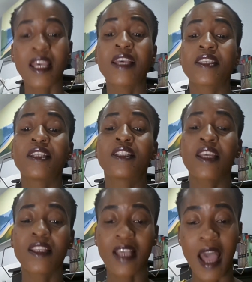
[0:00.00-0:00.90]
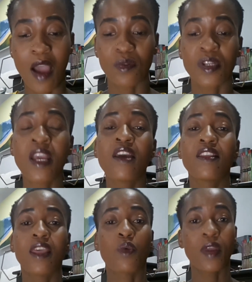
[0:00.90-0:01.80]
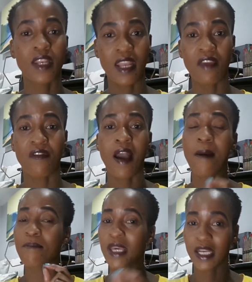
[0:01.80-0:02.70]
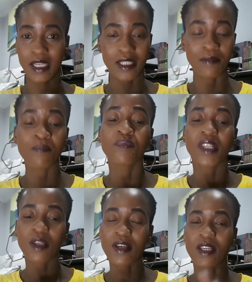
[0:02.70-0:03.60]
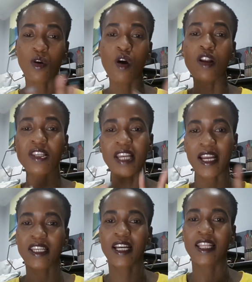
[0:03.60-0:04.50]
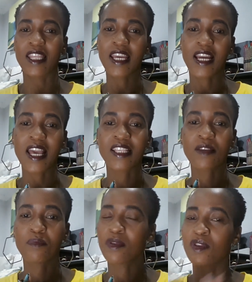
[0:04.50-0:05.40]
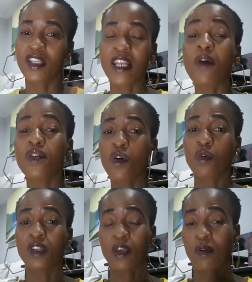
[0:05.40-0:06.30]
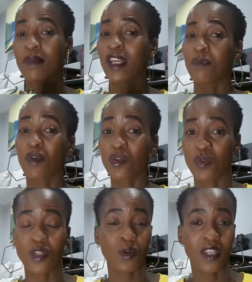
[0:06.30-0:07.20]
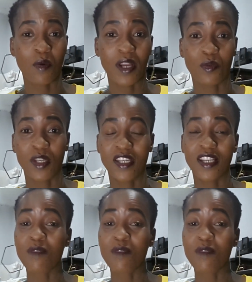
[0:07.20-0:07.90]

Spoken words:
As it turns out, they were never married. There was a whole nyaga nyaga there, guys. Till now we know they were married because we saw the white wedding.